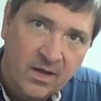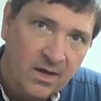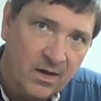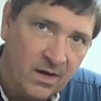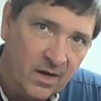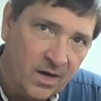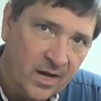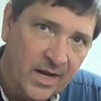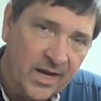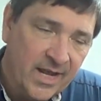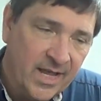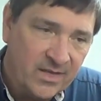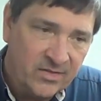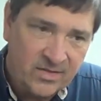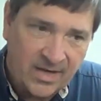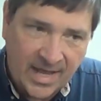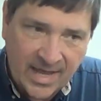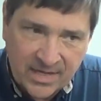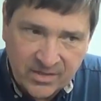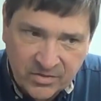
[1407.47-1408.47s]
All right, as
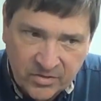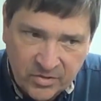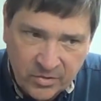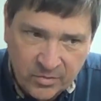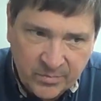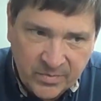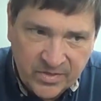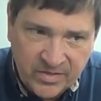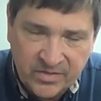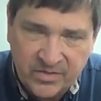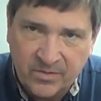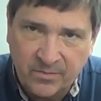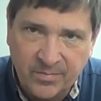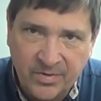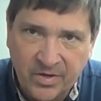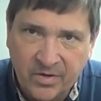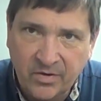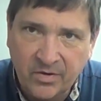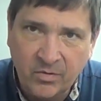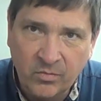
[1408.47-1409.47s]
glass tubes
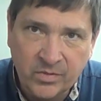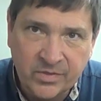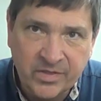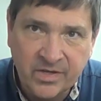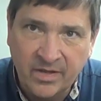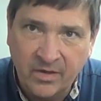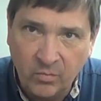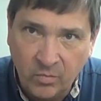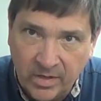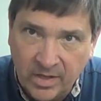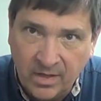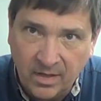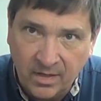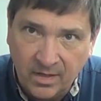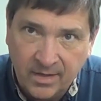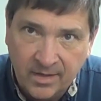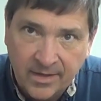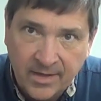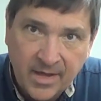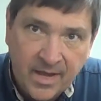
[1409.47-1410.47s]
disappear, which they
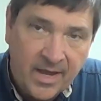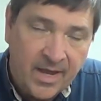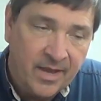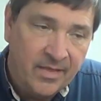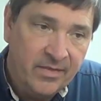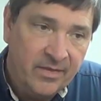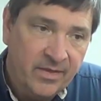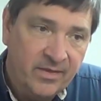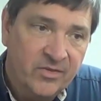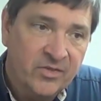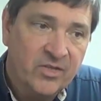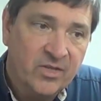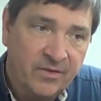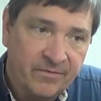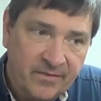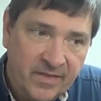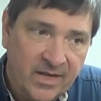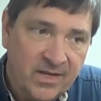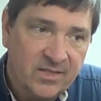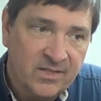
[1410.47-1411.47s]
will, and the
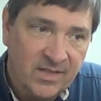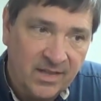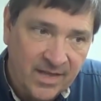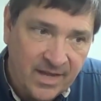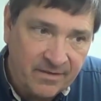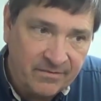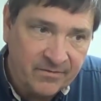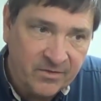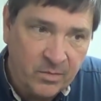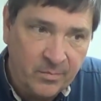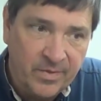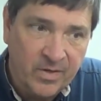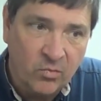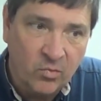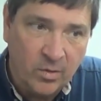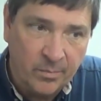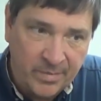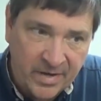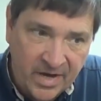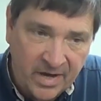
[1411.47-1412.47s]
stuff that is left to be
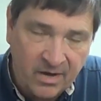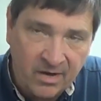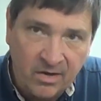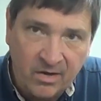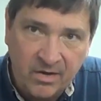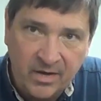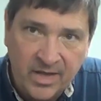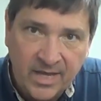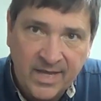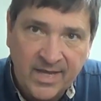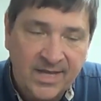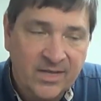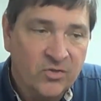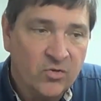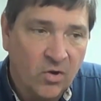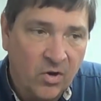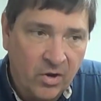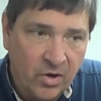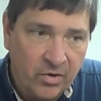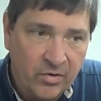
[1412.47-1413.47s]
repaired is
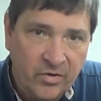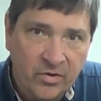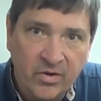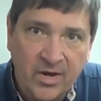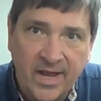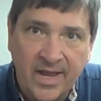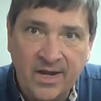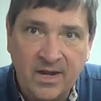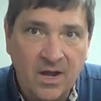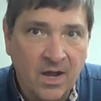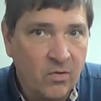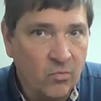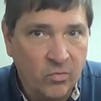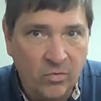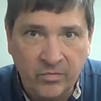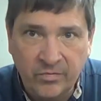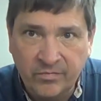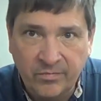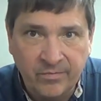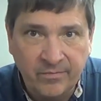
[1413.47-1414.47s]
harder and not
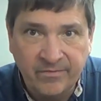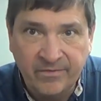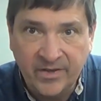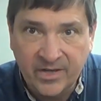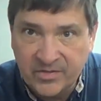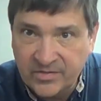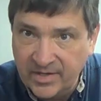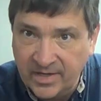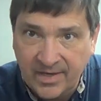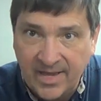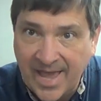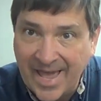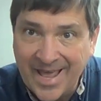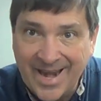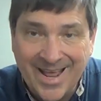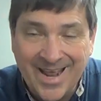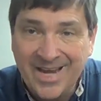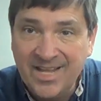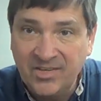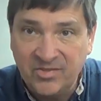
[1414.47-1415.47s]
worth fixing
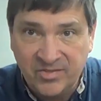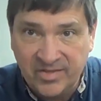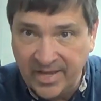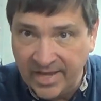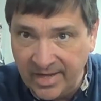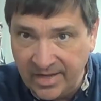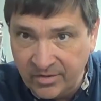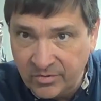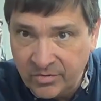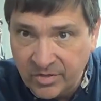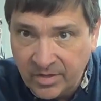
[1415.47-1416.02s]
at any stage.